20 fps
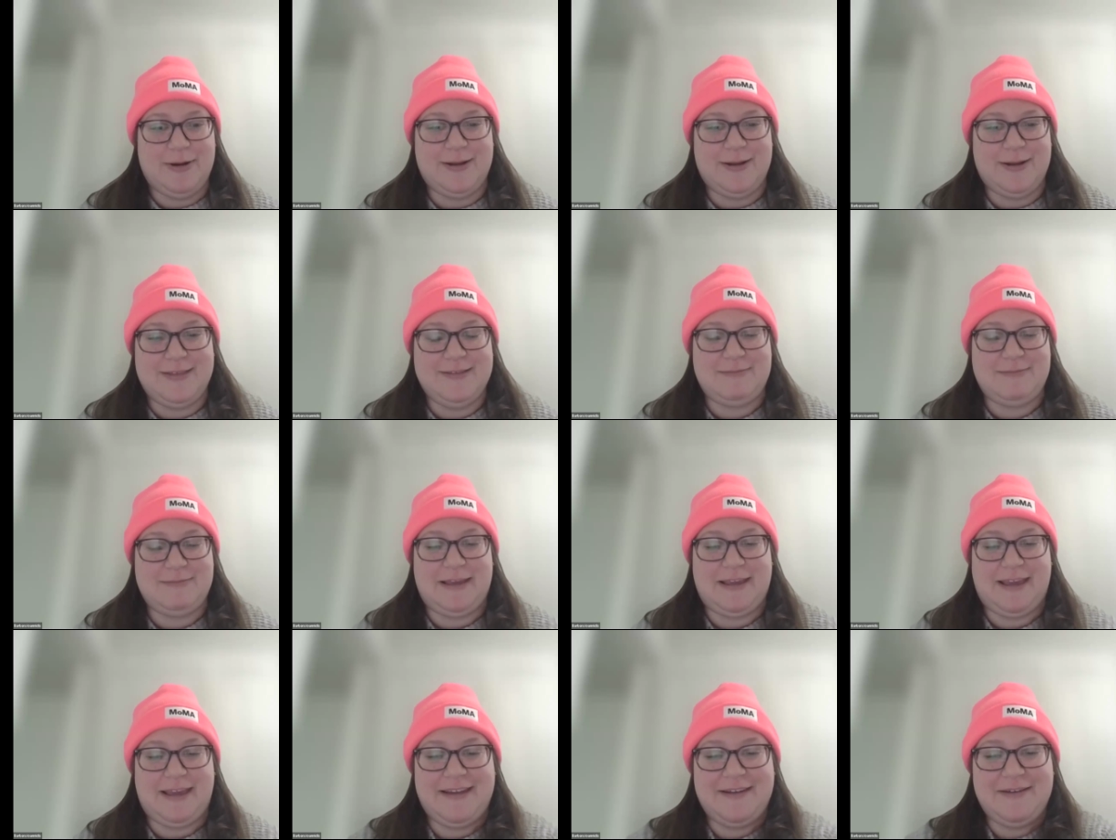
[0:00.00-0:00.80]
or this
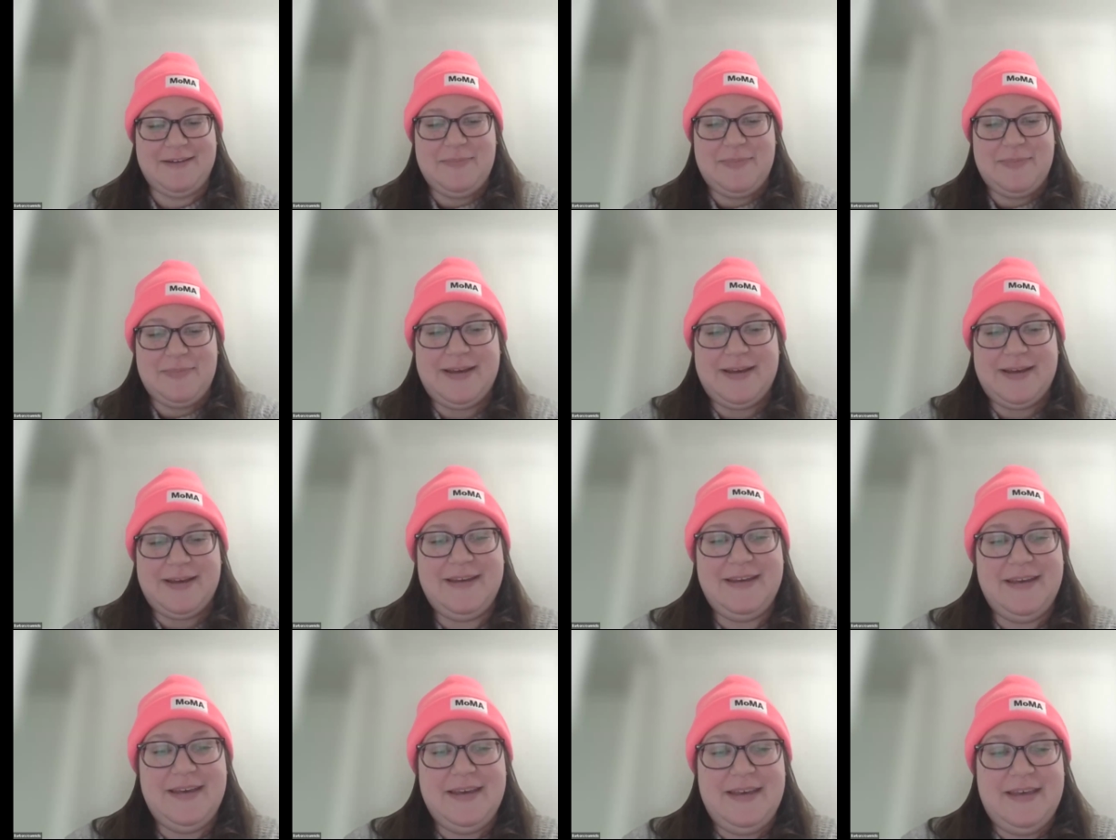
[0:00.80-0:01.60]
weekend, but
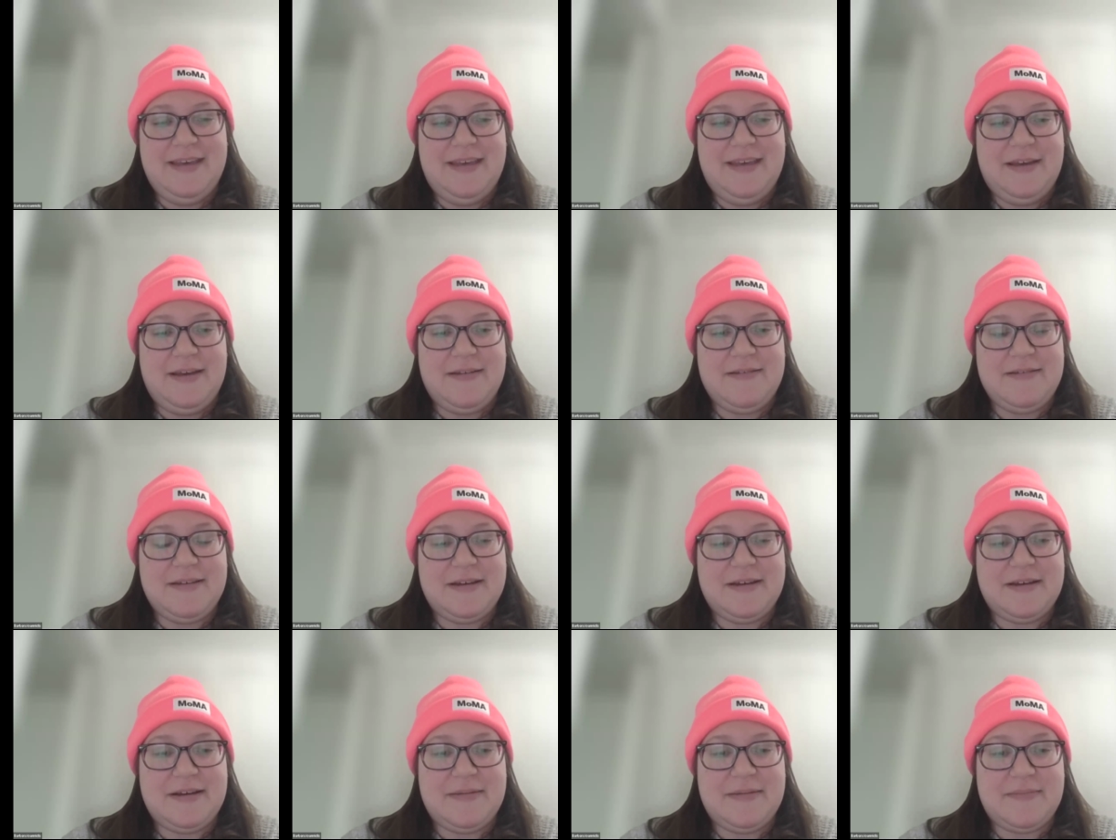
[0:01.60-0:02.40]

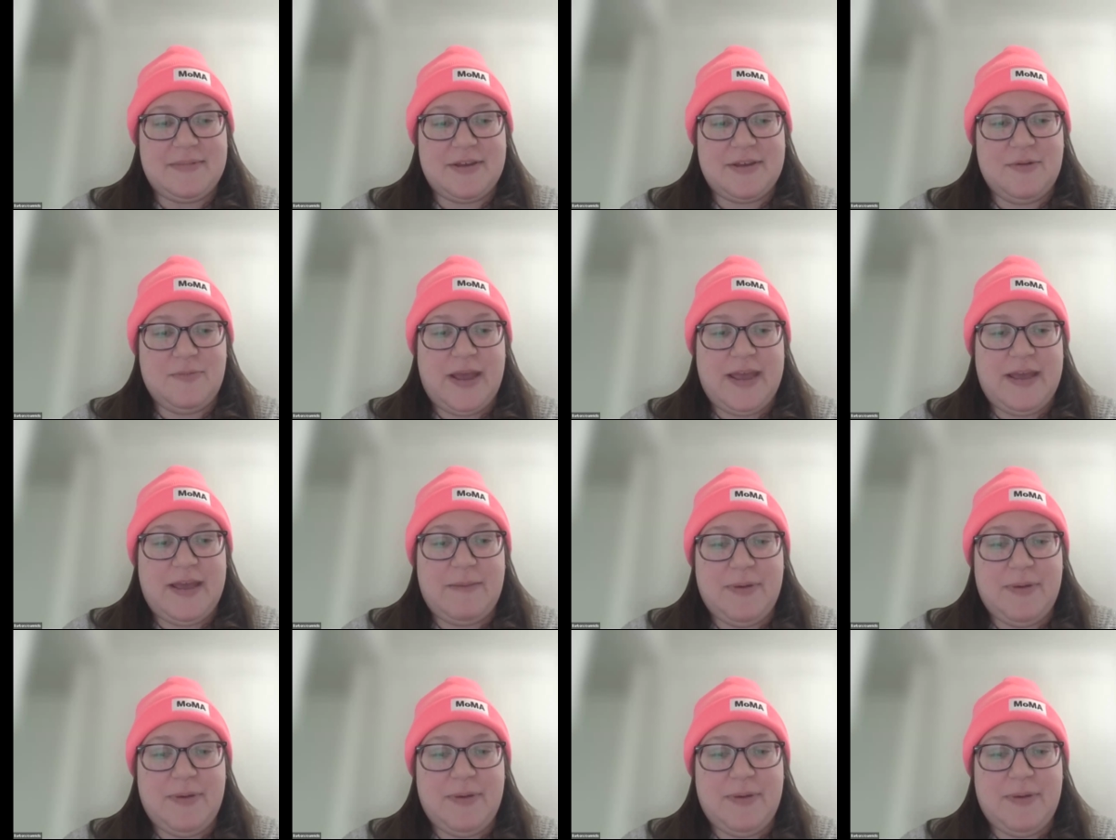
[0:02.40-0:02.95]
good way.